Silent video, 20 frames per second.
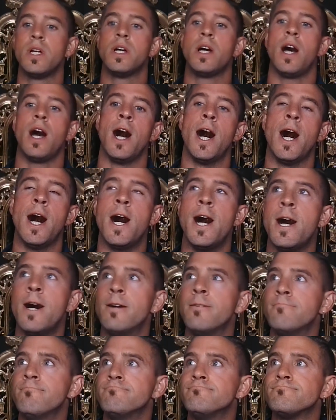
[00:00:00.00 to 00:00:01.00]

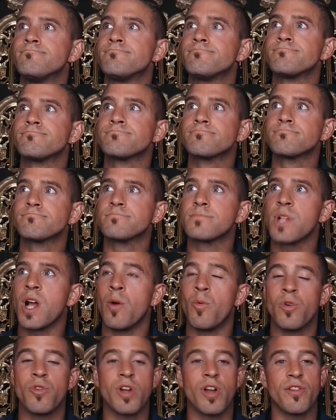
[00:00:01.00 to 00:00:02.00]
Um, I
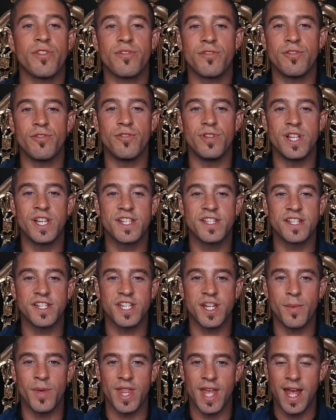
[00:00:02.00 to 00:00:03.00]
will go through a list of
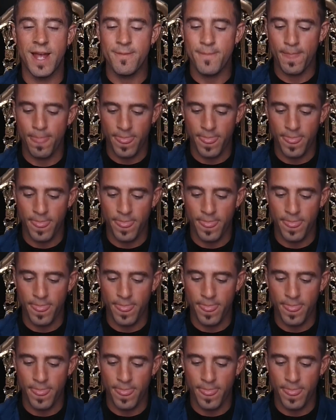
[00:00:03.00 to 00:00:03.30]
some of that,